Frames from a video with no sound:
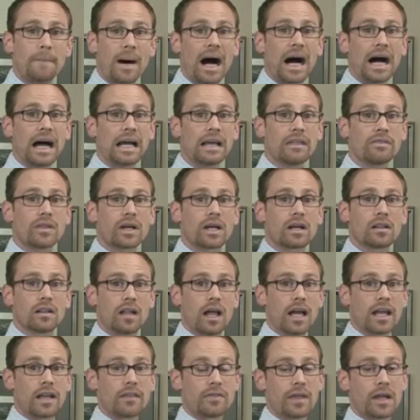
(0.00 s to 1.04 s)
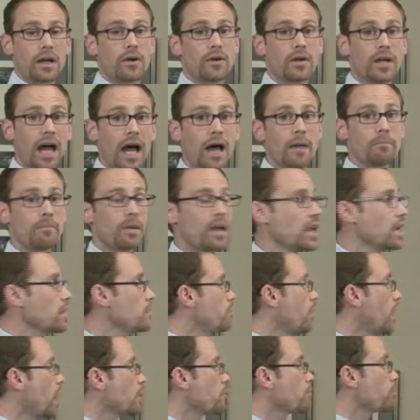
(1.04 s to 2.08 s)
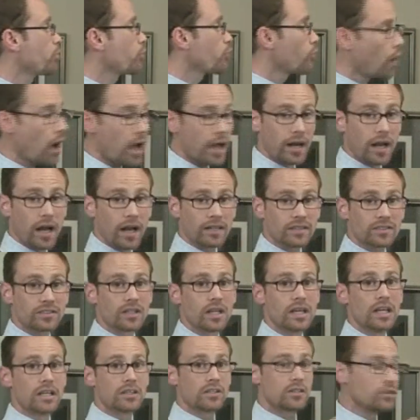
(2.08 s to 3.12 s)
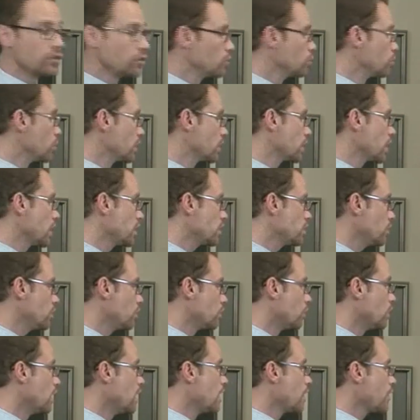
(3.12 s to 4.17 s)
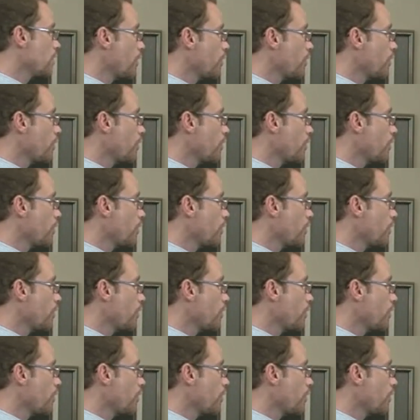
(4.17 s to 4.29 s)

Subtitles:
by the client. They are not paid by products to do what they do.